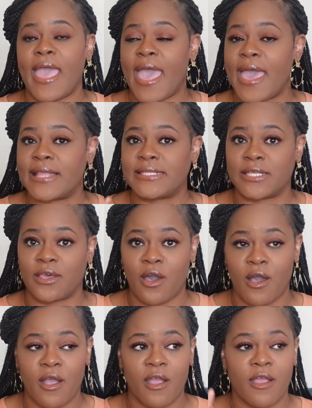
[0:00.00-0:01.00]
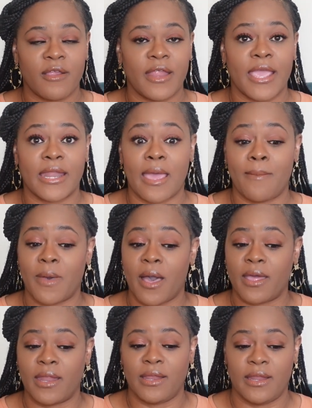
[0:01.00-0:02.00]
Add to cart and I
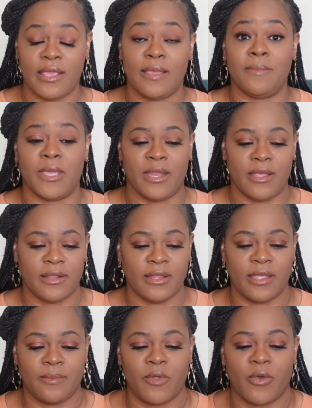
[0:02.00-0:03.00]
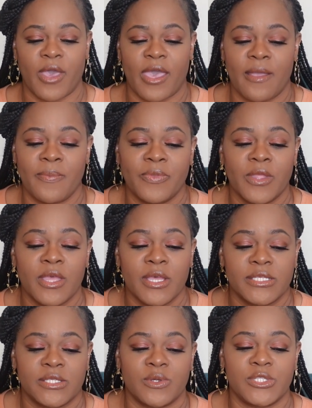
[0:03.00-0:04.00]
bought it immediately, okay?
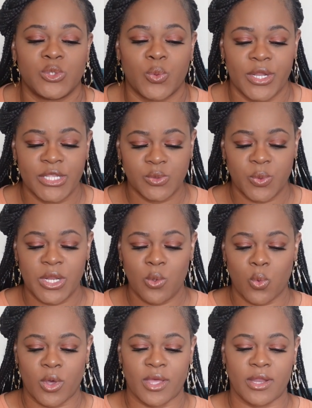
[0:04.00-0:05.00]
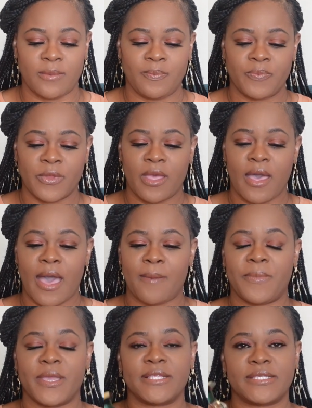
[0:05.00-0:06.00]
So in 2021, I
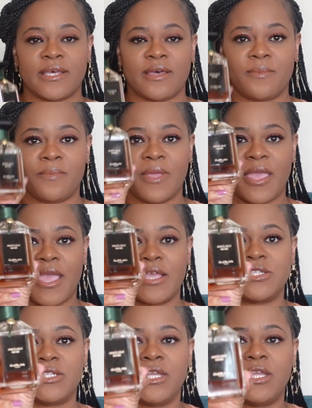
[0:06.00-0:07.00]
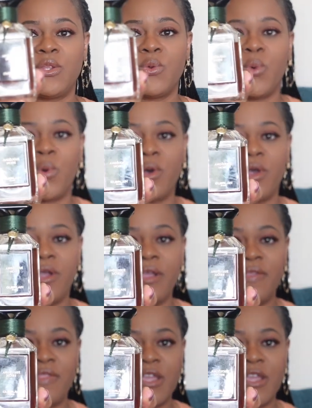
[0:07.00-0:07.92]
picked up Angelique Noire and